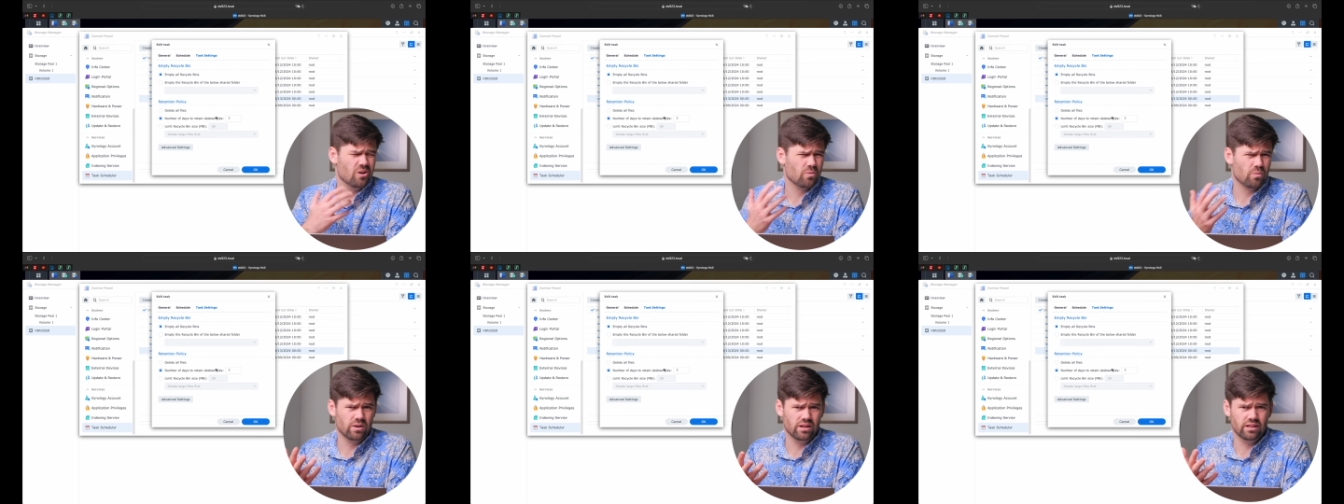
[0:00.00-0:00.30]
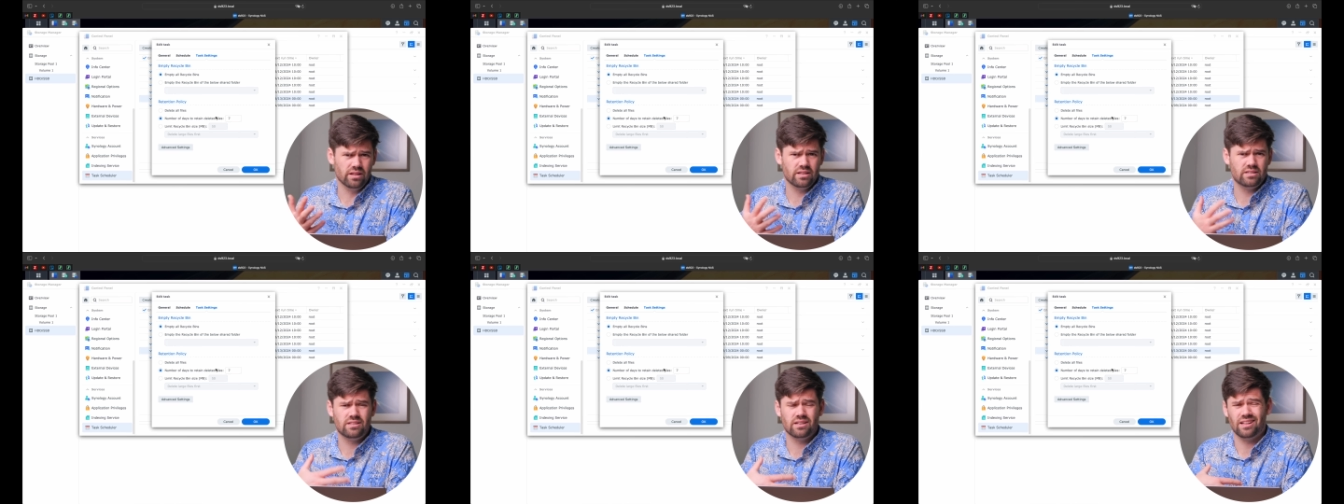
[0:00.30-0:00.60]

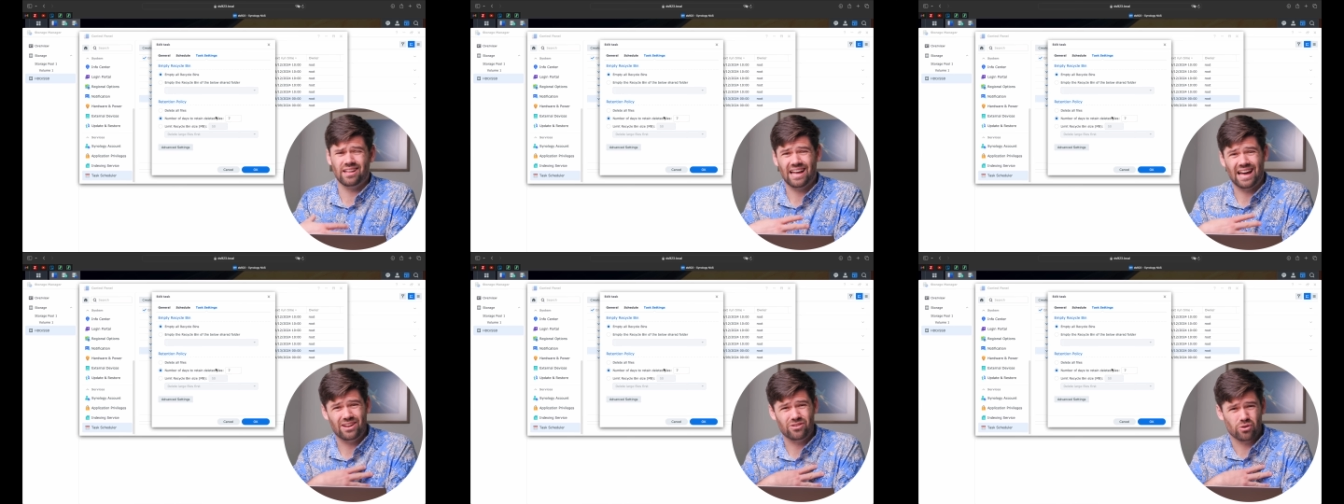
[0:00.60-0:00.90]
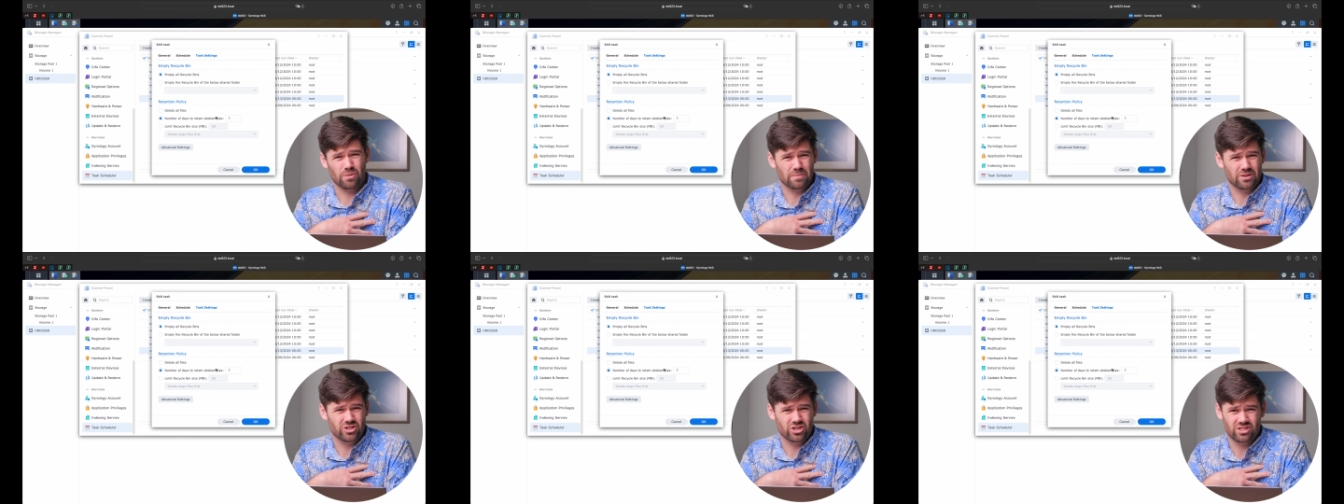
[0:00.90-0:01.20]
Realistically, I
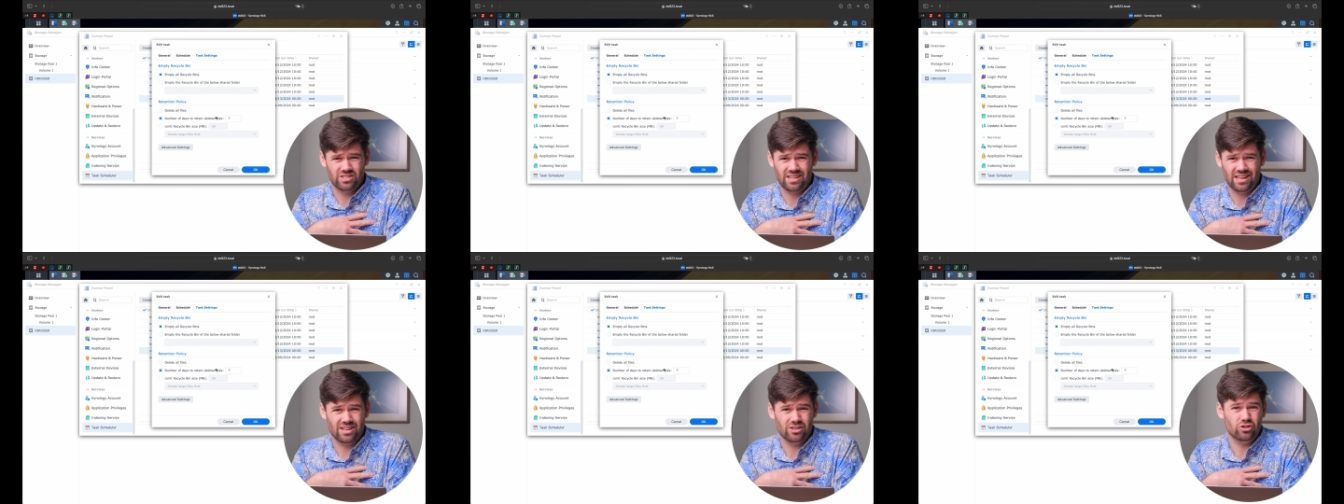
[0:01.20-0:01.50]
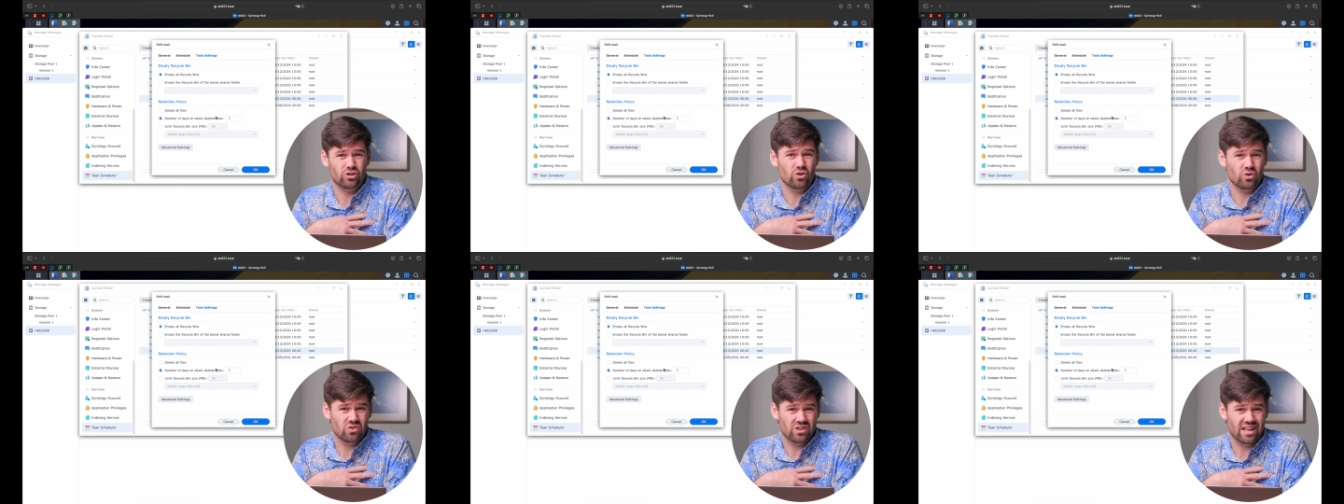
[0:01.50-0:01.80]
normally just say
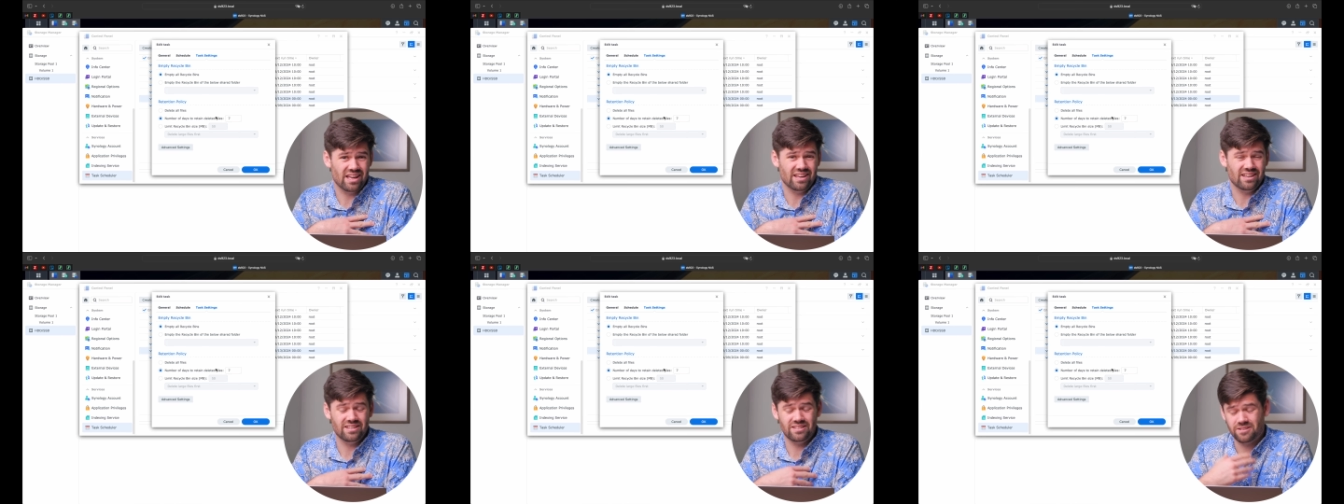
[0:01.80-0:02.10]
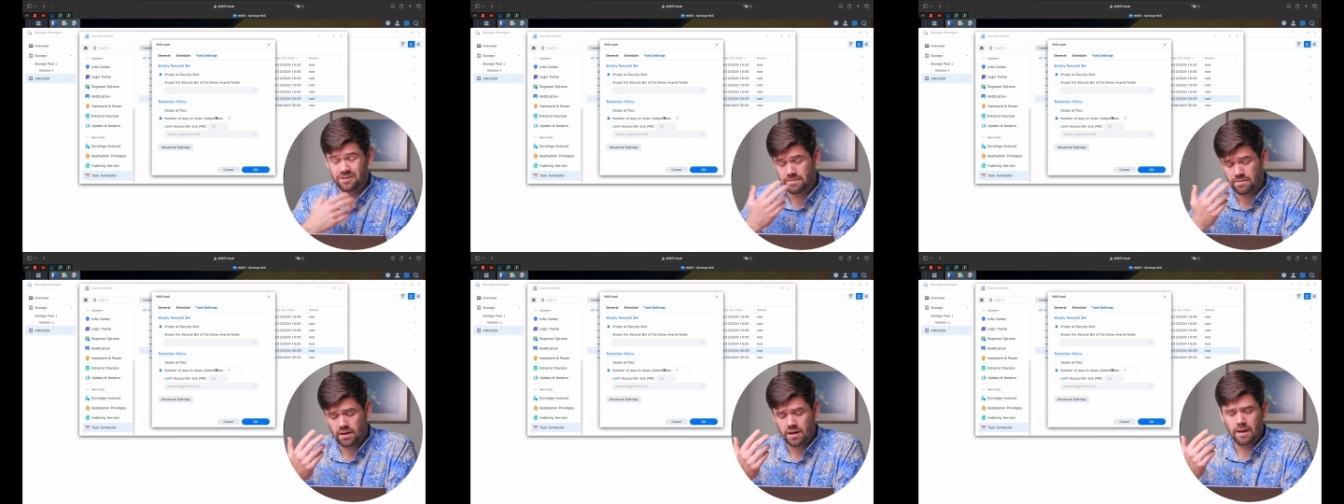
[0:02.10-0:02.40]
two days